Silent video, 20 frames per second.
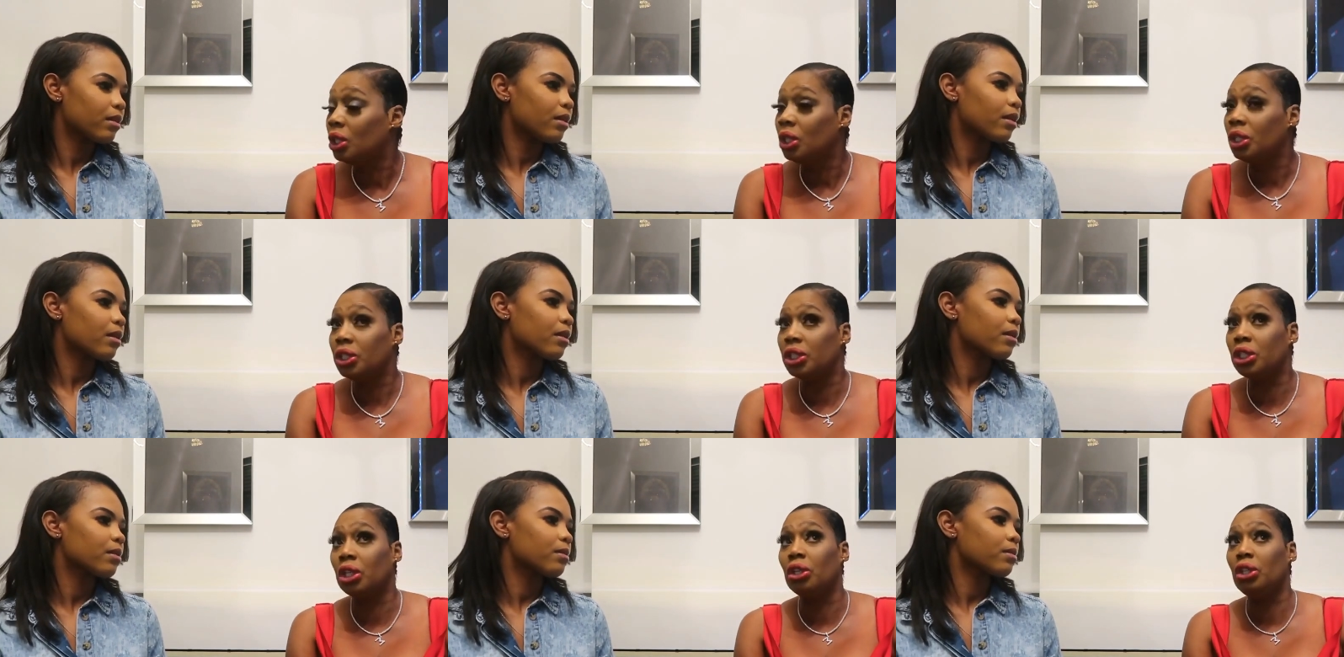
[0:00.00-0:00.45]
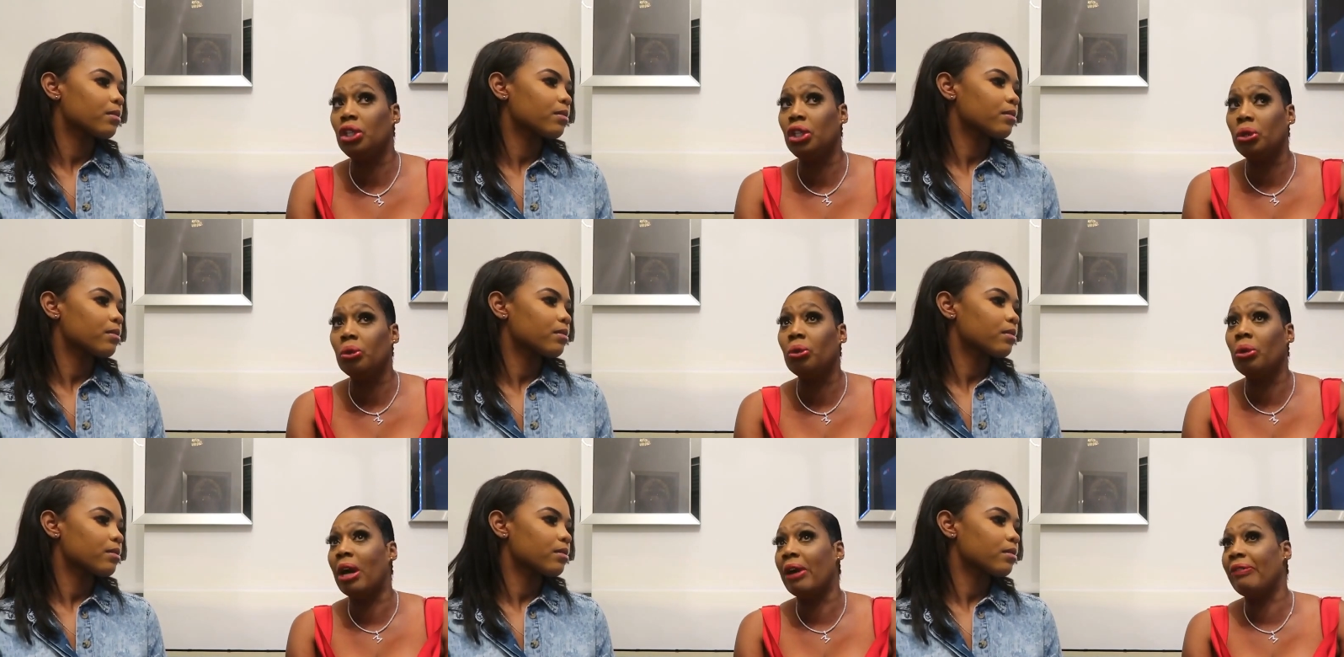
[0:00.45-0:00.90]
Speaker 1: So
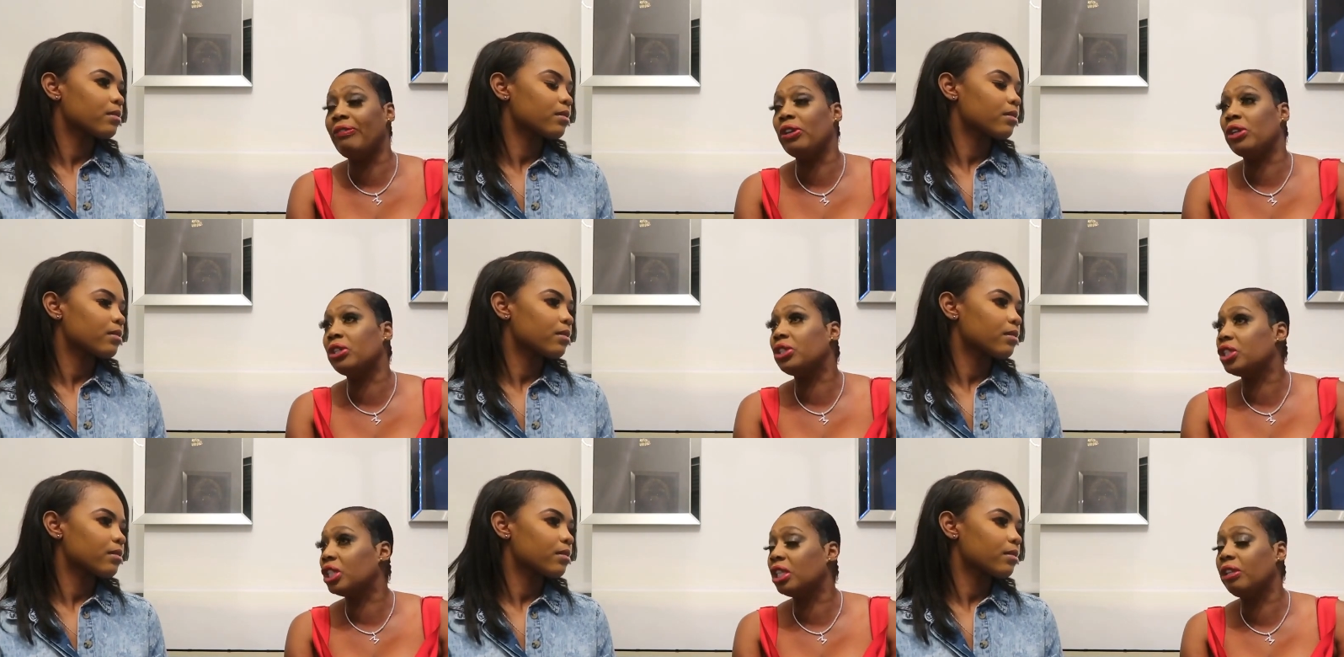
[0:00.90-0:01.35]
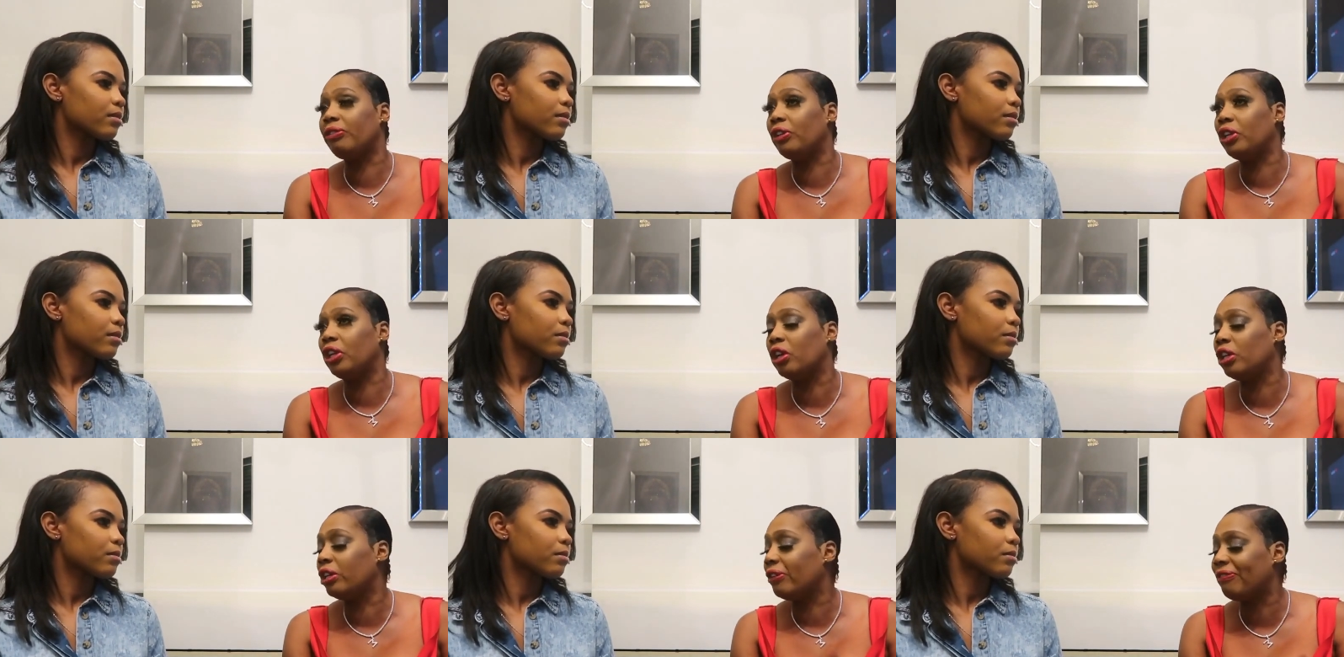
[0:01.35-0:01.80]
you have your children
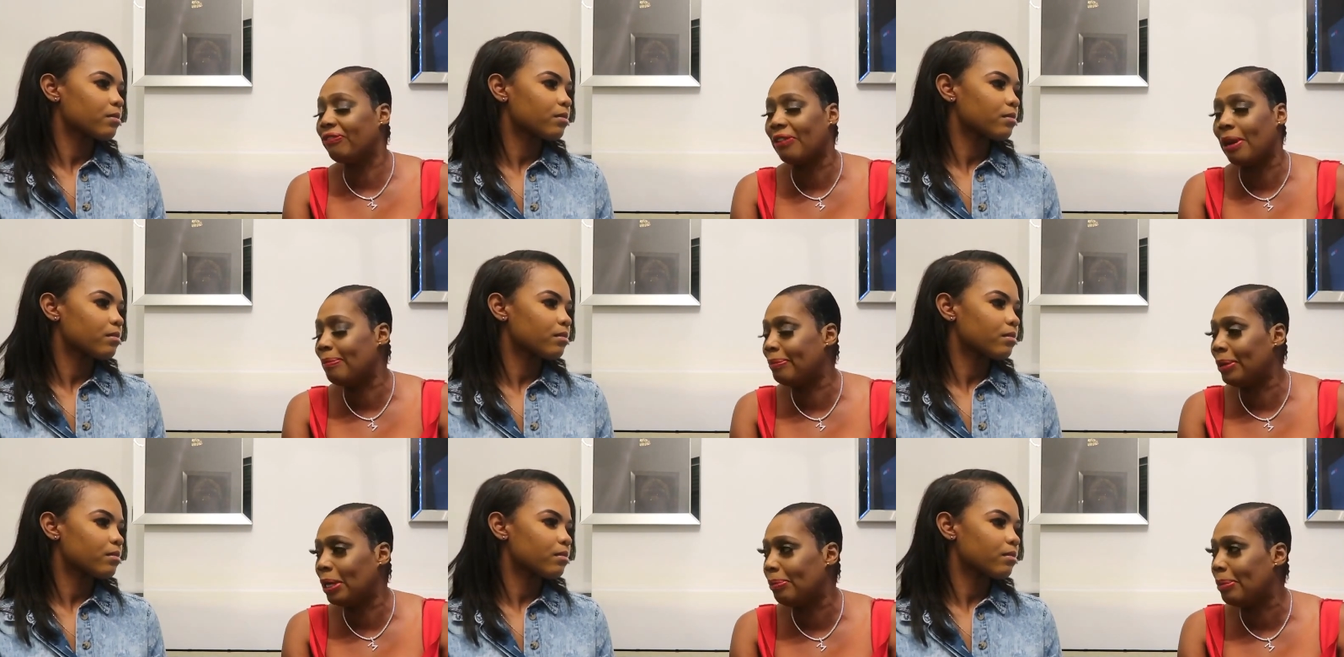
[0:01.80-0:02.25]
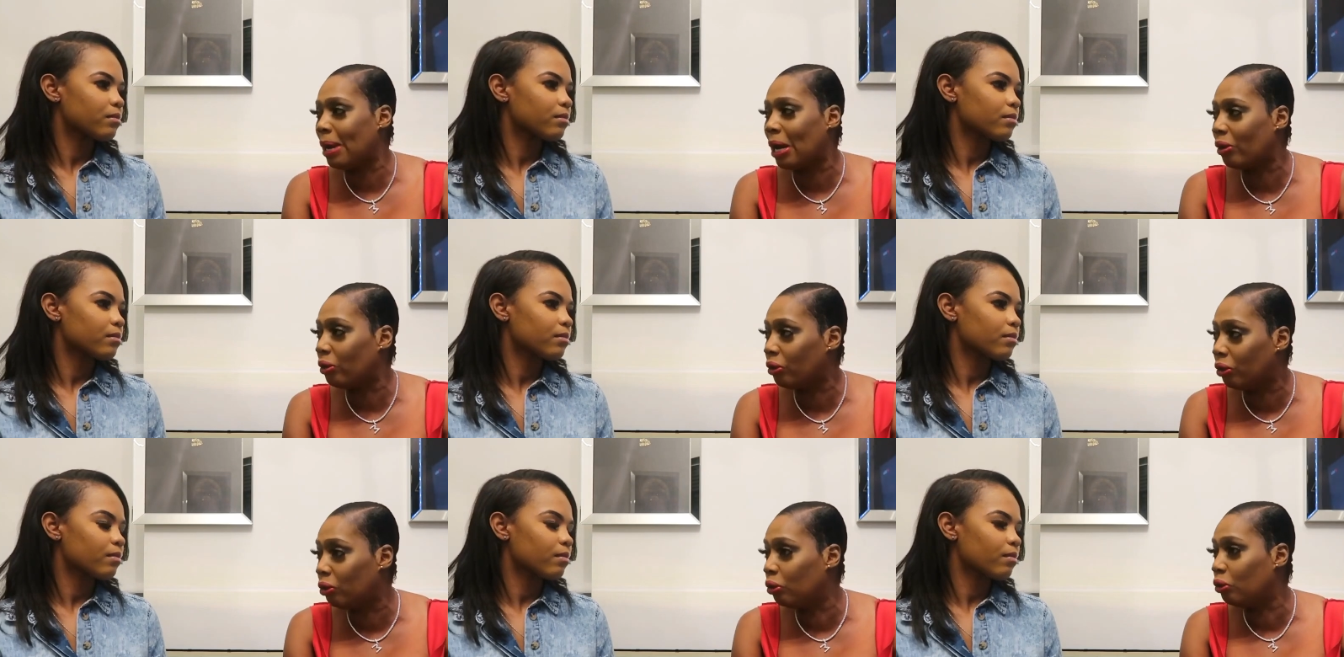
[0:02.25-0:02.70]
or your family back
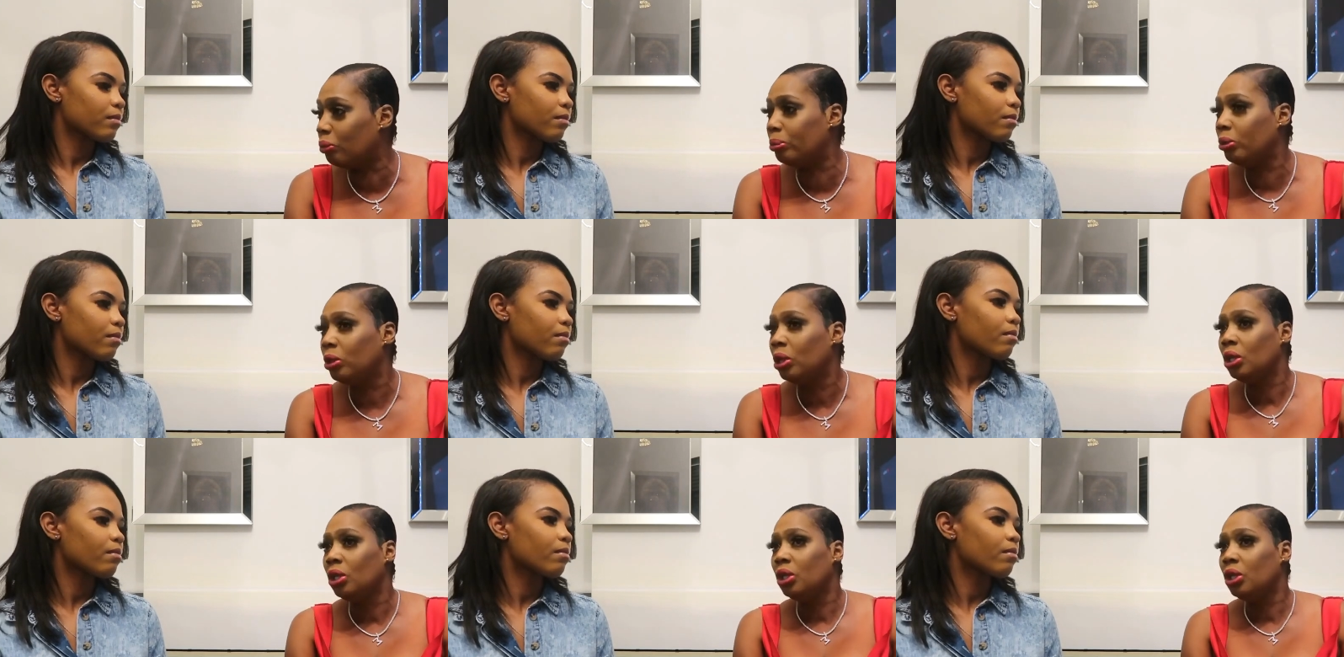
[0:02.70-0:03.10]
home.